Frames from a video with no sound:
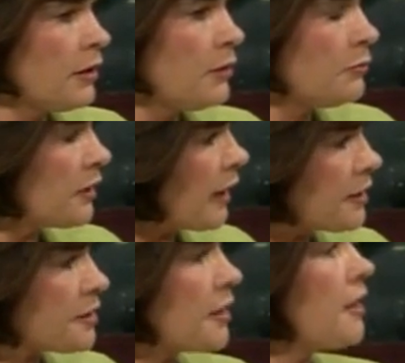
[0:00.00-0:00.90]

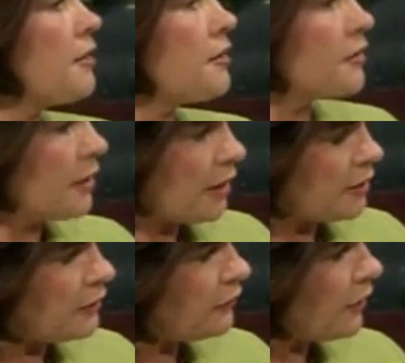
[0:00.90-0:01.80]
blessing
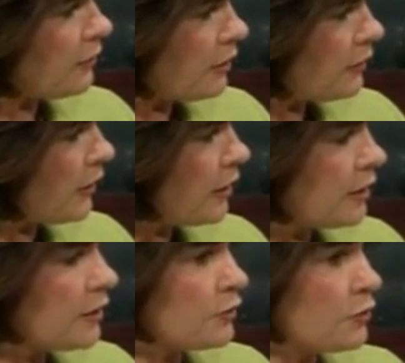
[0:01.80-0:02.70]
kind of a thing
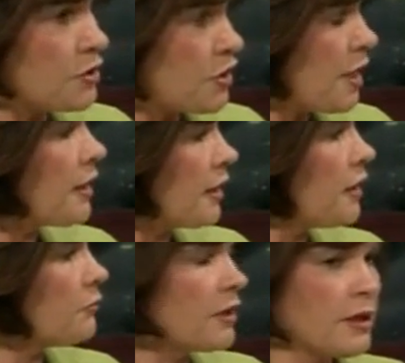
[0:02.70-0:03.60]
that
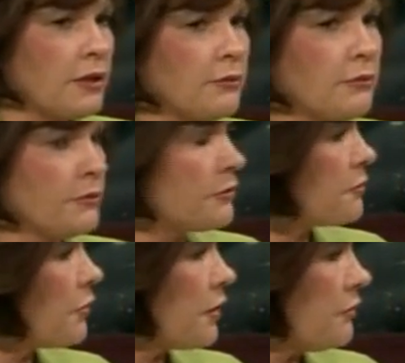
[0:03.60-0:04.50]
Christianity really
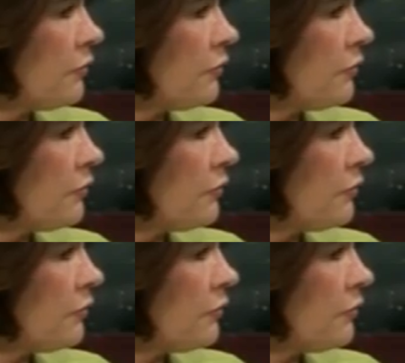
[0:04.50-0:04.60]
spread for.